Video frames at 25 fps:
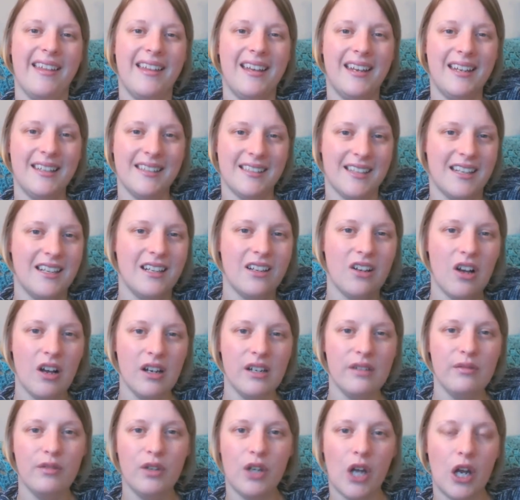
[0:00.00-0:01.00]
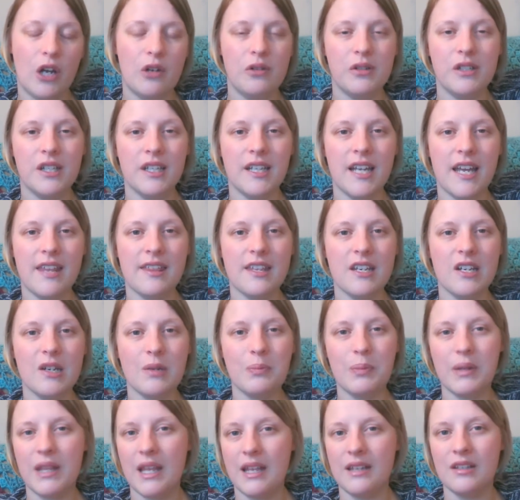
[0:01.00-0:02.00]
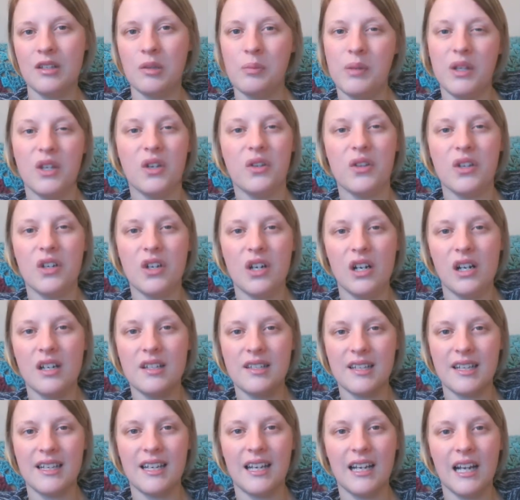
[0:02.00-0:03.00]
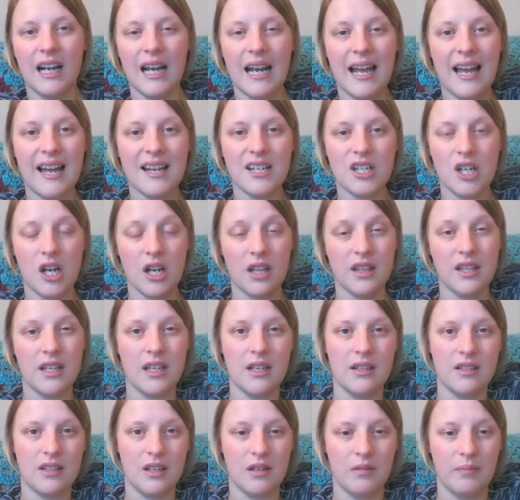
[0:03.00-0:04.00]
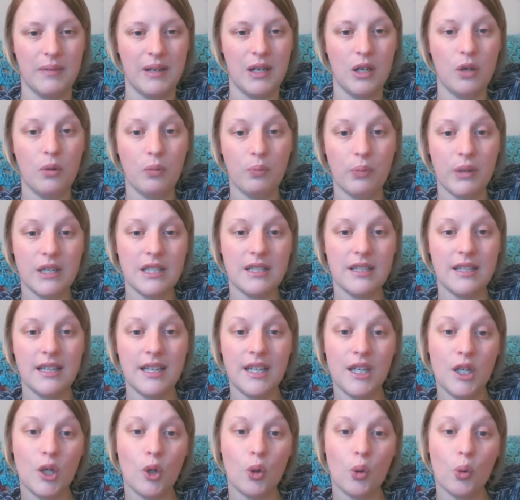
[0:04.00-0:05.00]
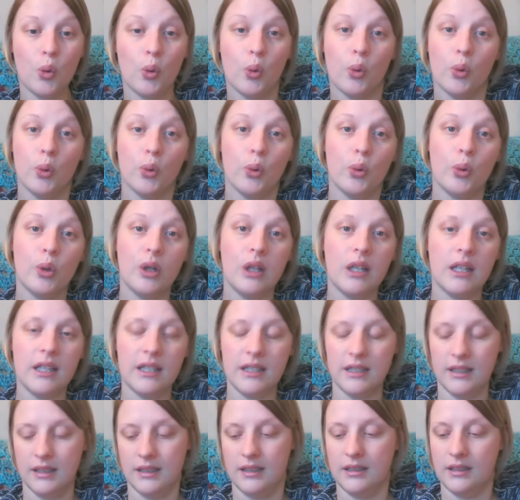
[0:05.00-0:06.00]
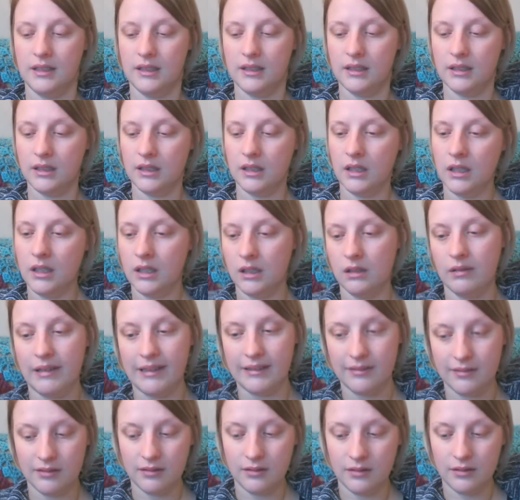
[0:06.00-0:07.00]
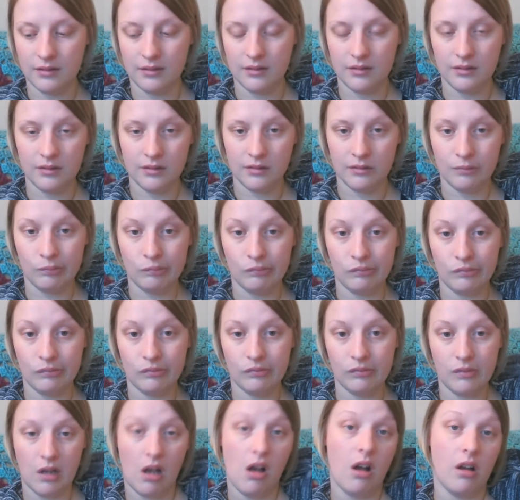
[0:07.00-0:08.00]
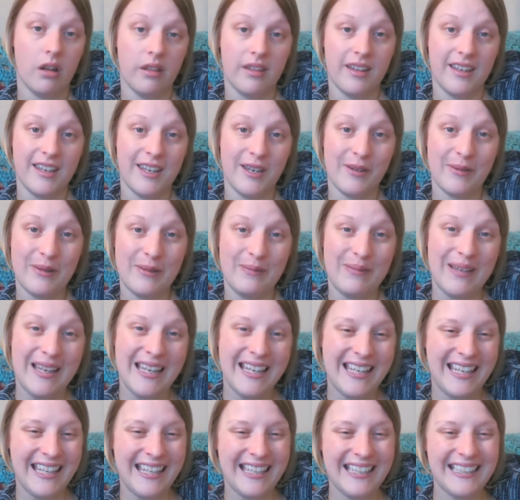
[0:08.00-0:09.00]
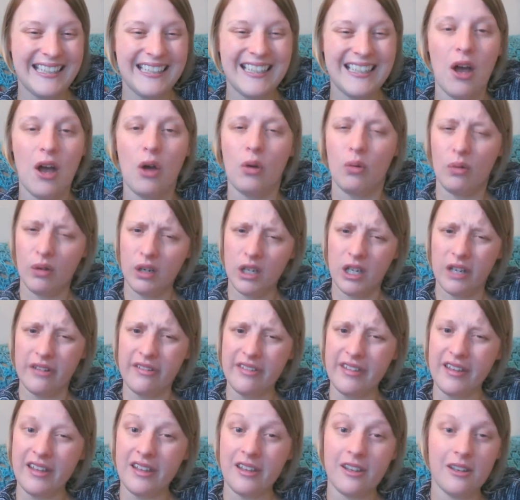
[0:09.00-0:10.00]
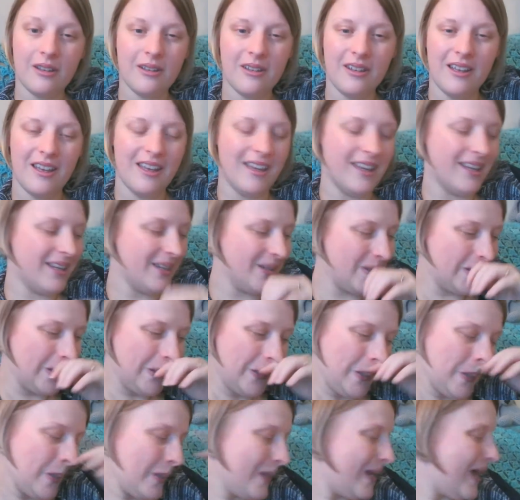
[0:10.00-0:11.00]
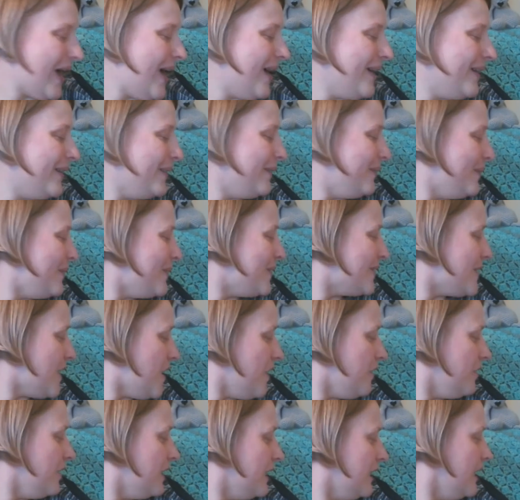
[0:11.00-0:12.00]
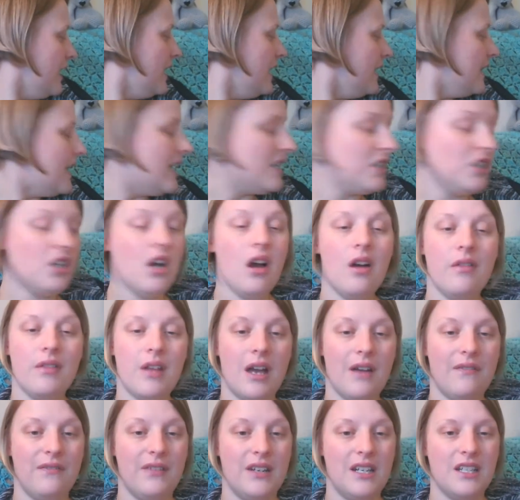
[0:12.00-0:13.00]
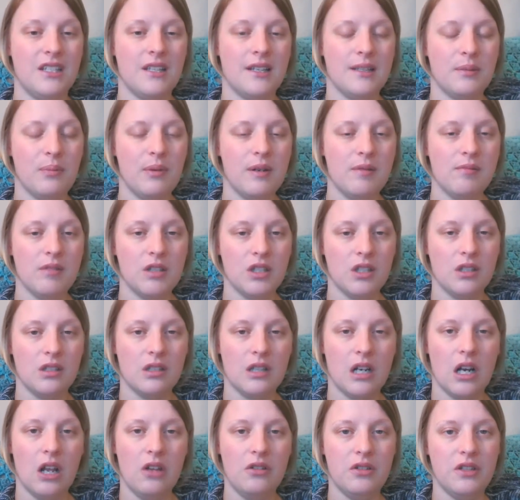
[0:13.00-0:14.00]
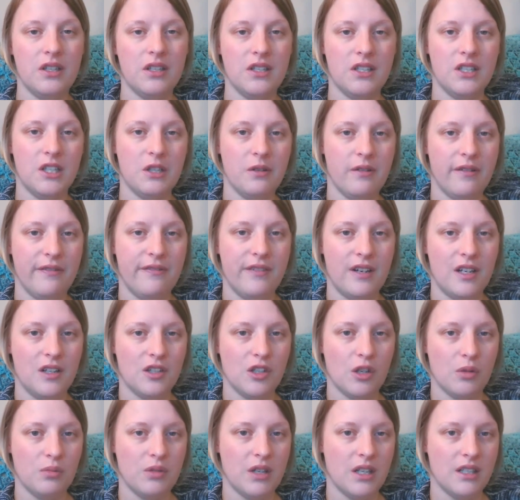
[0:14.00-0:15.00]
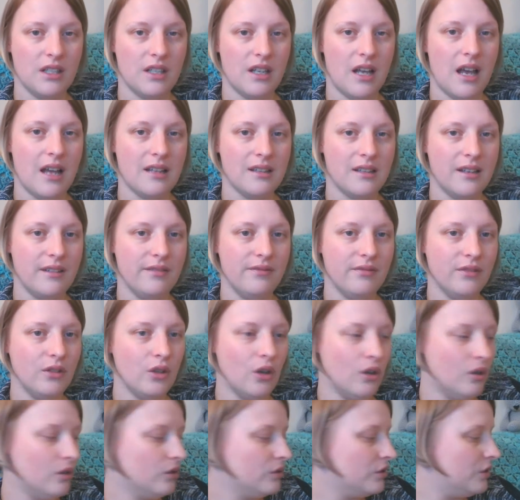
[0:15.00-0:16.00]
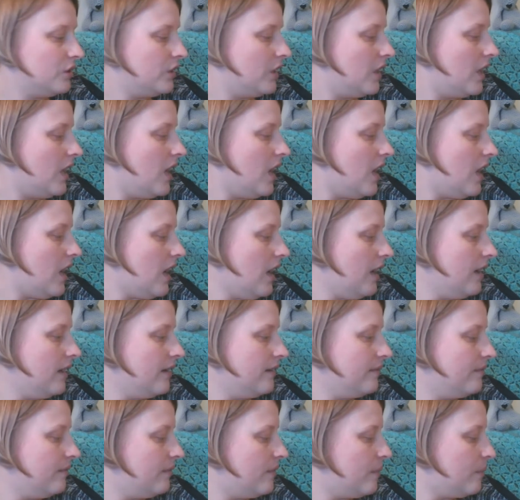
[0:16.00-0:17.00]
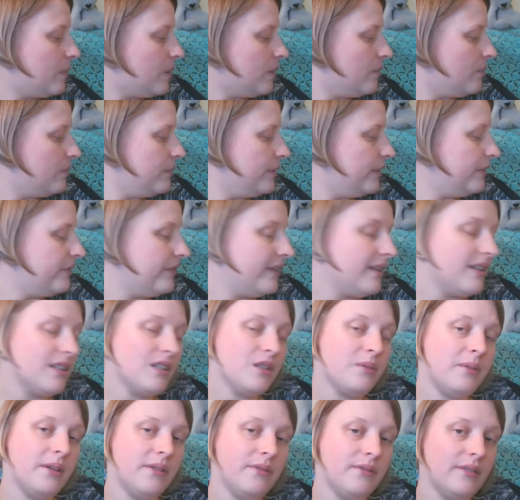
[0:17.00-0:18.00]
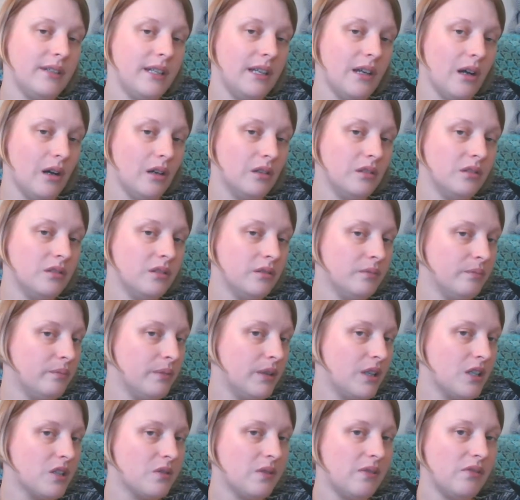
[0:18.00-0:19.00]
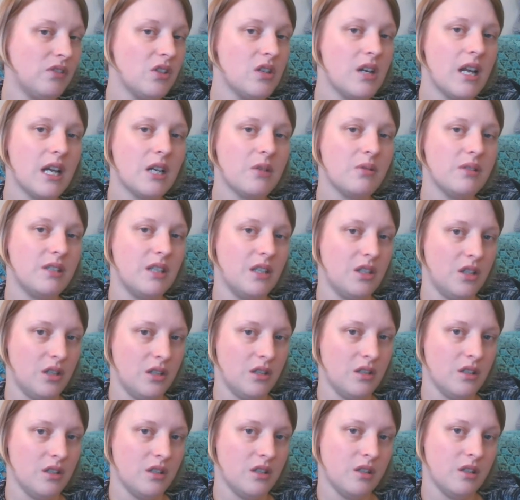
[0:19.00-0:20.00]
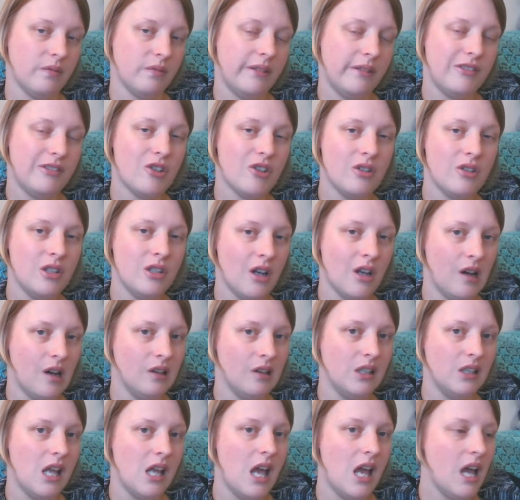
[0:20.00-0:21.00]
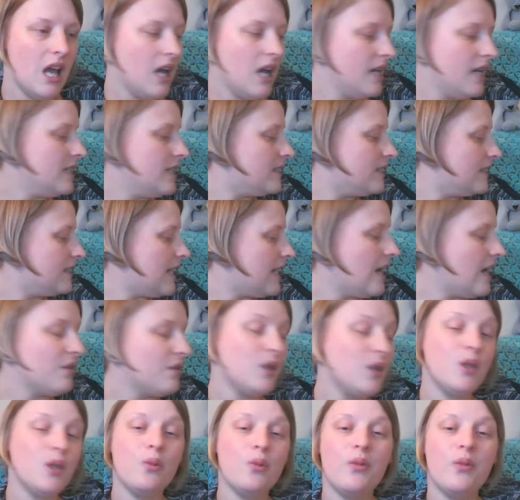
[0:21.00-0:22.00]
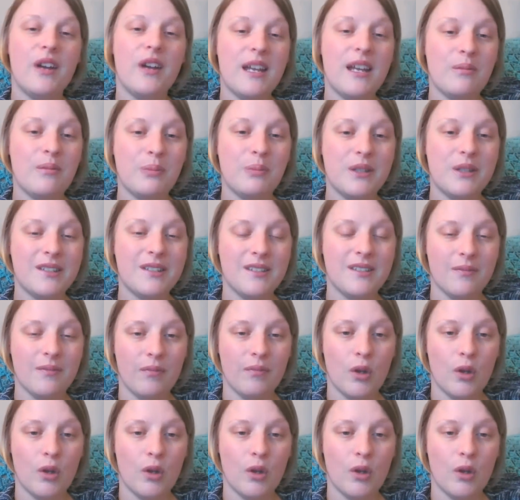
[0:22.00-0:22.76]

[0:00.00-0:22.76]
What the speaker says: it's going to kind of go together, but then some of the other colours are going to clash, and I think it's going to be pretty cool. Well, I think it will be. What do you think? So that's yarn that I've finished. That's pretty much as closest to a finished object as I've got. But moving swiftly on, because we've done acquisitions, we've done yarn, it's down to whips.